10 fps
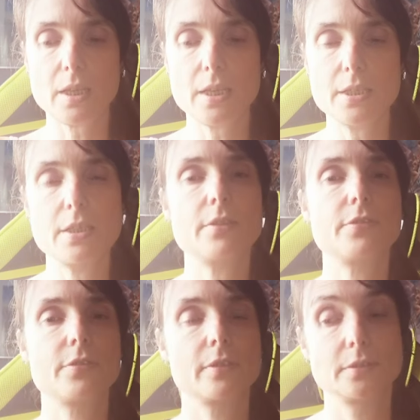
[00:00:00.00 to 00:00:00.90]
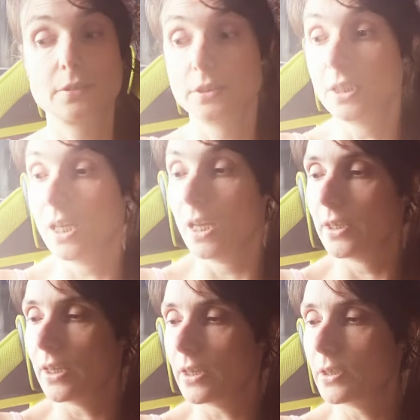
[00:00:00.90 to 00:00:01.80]
And if
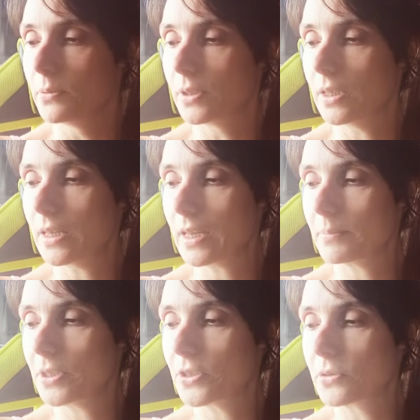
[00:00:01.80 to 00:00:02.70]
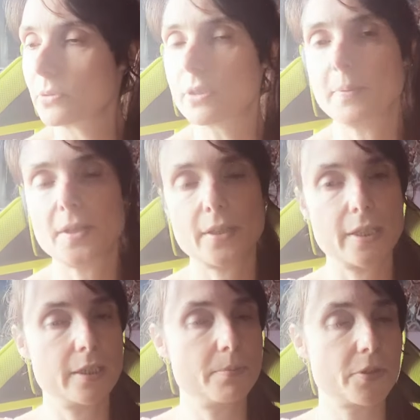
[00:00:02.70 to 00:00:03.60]
yeah, you would like me to talk
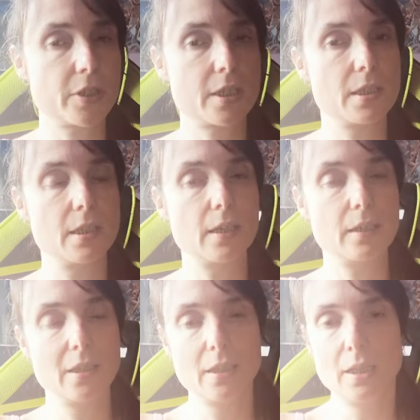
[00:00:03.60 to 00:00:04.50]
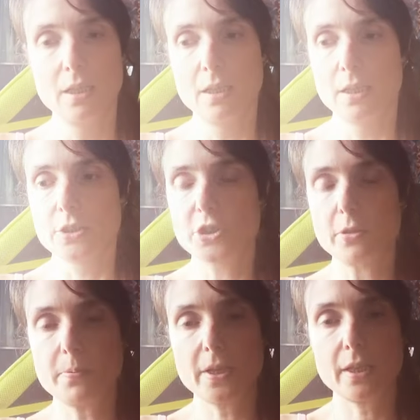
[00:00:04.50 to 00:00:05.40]
about any particular
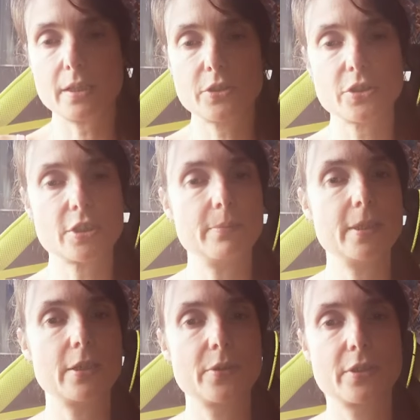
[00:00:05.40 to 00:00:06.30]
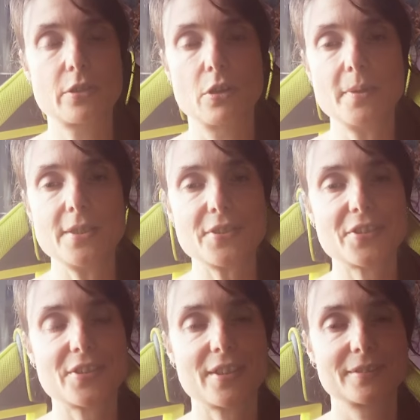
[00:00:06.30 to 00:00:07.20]
topic, just let me know in the
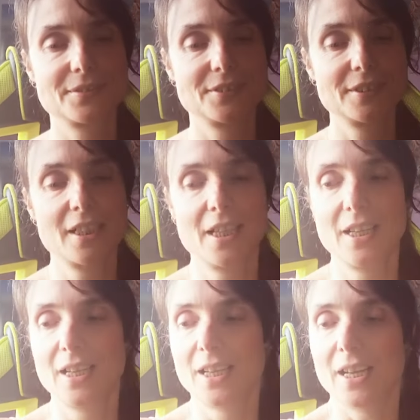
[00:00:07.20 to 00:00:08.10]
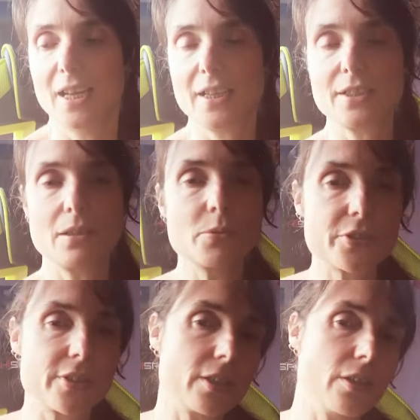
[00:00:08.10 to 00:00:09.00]
comments. And I will
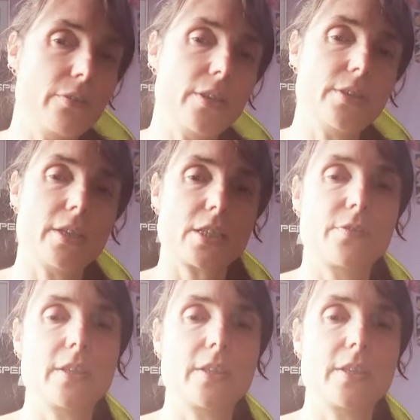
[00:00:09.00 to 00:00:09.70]
see you in the next